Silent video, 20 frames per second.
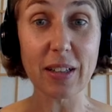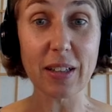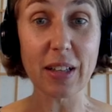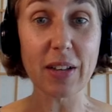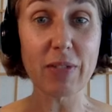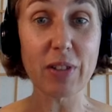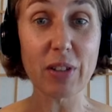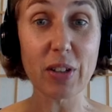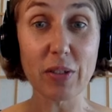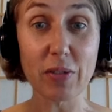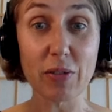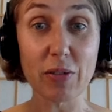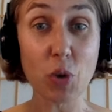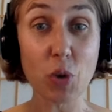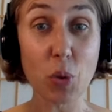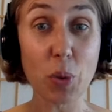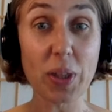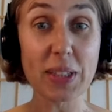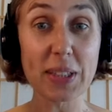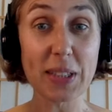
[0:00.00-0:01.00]
level of
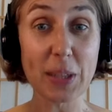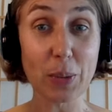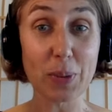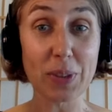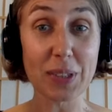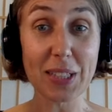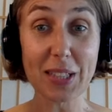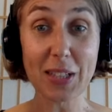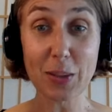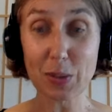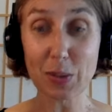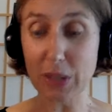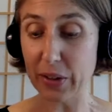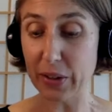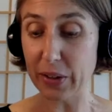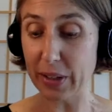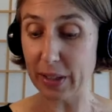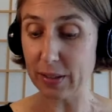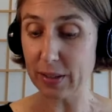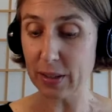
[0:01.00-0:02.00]
noise that was in those
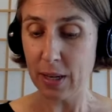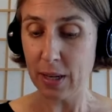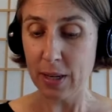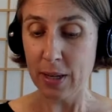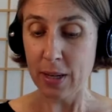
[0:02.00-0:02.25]
areas.